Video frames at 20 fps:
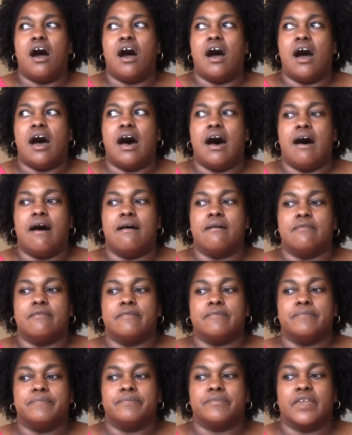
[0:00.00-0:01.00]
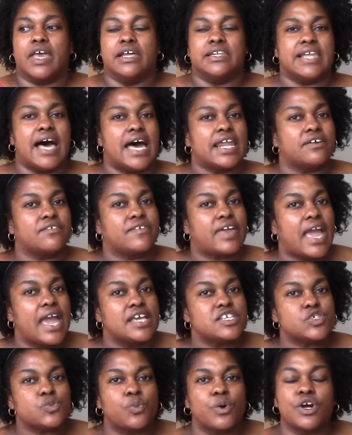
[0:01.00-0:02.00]
A lot of
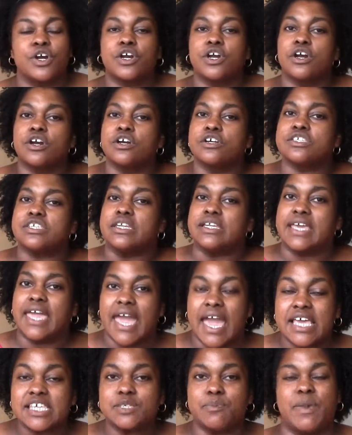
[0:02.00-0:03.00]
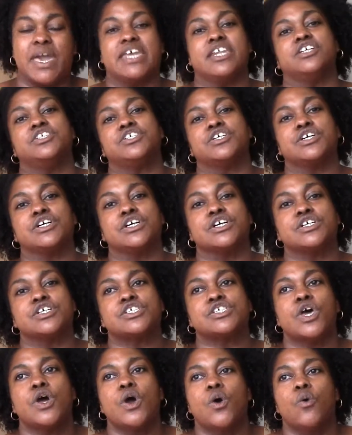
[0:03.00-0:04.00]
caseworkers and case
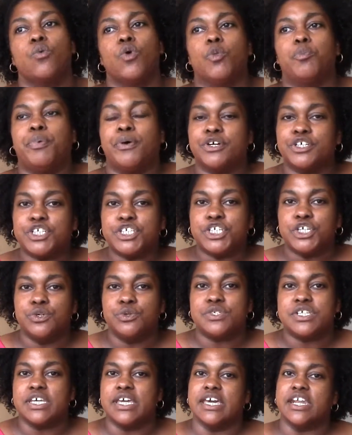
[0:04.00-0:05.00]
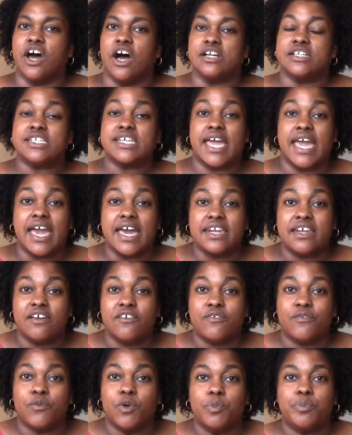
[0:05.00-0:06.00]
managers will push you to get on
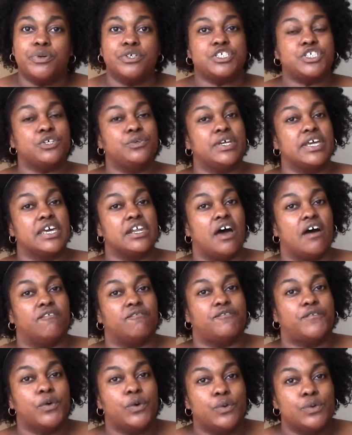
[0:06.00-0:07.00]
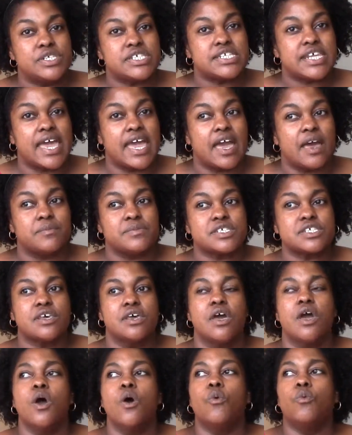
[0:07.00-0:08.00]
TANF, will push you to get on food stamps,
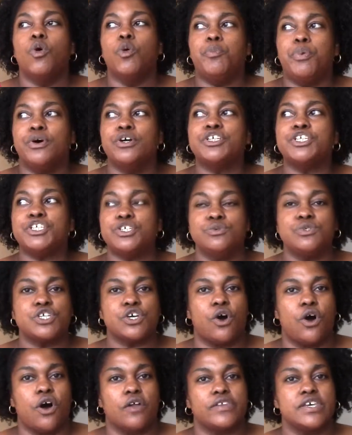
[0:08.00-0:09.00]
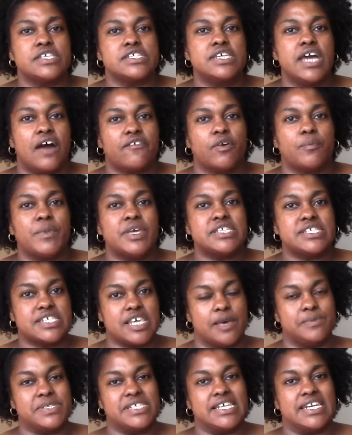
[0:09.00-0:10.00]
will push you to all these government
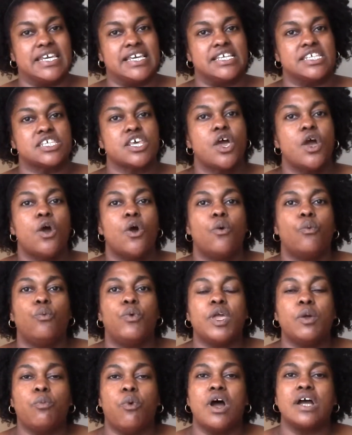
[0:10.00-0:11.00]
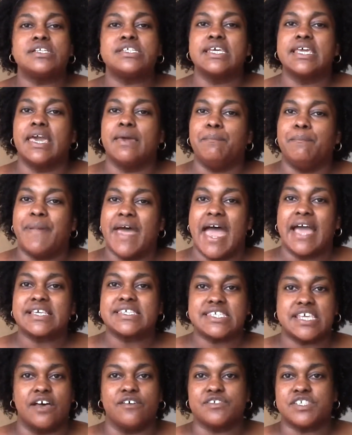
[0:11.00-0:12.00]
subsidies. We want to get back
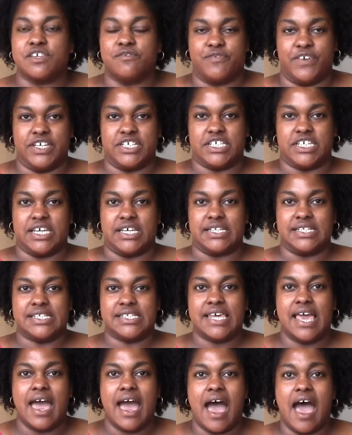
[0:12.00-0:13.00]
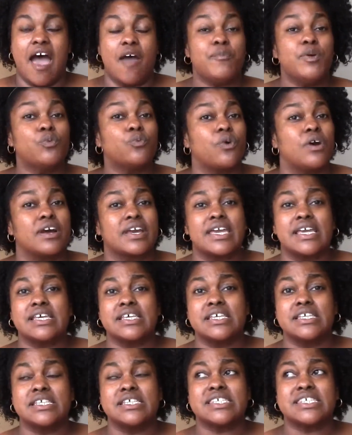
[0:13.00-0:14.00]
self-sufficient. I've been
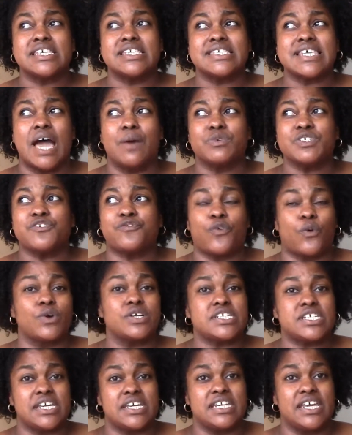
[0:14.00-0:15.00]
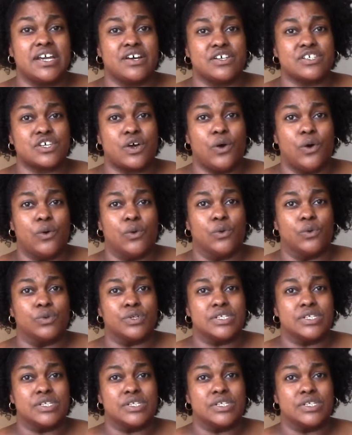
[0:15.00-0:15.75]
working since I was 14 years old.